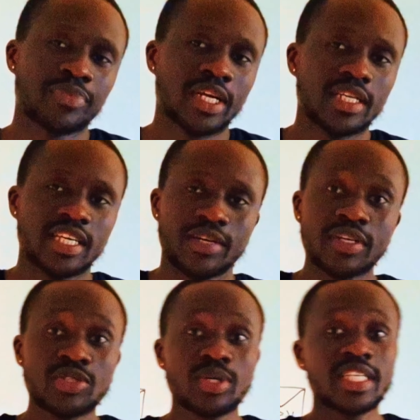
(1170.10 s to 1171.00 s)
the
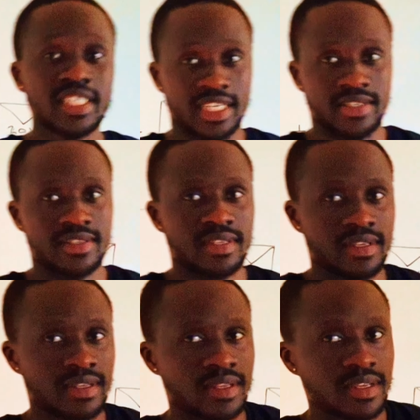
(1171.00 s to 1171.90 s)

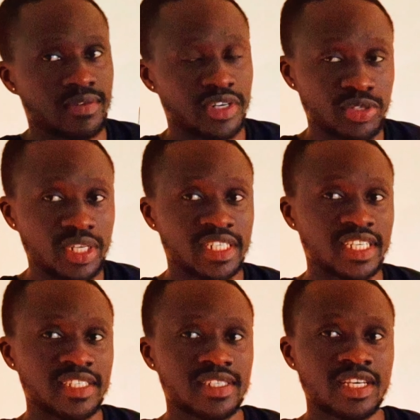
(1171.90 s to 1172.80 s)

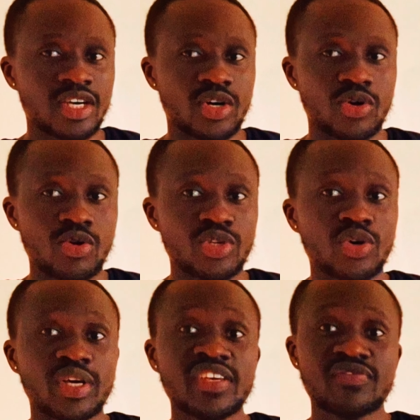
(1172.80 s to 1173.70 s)
regulators or your
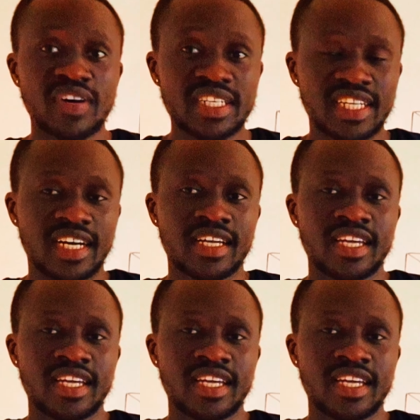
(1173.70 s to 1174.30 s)
inverter.